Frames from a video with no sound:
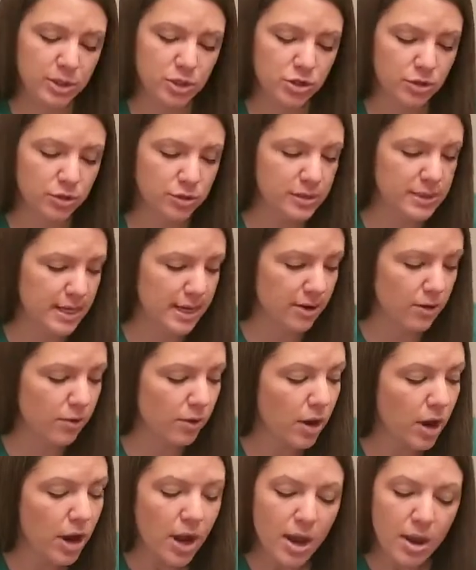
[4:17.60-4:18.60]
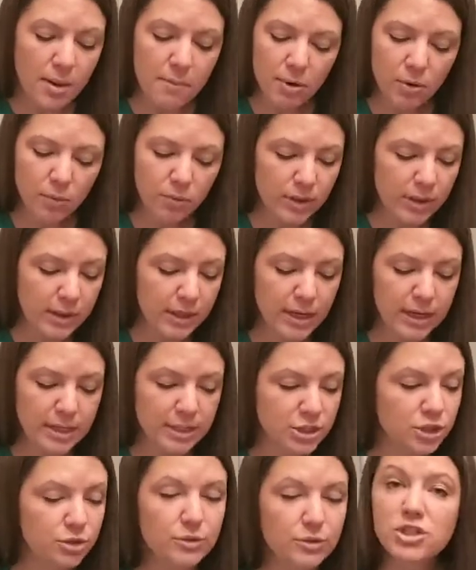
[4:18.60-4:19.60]
turns out. But
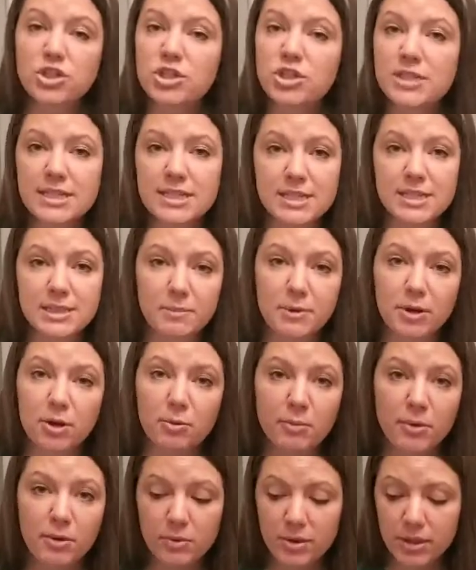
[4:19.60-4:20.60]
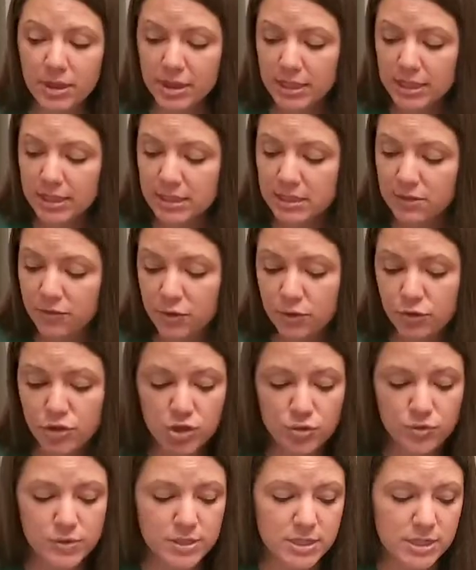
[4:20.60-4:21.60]
really, guys, you can just experiment with this if you
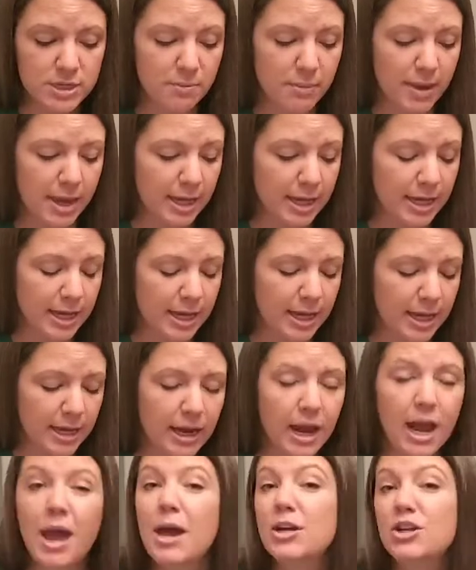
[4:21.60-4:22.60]
choose to make it.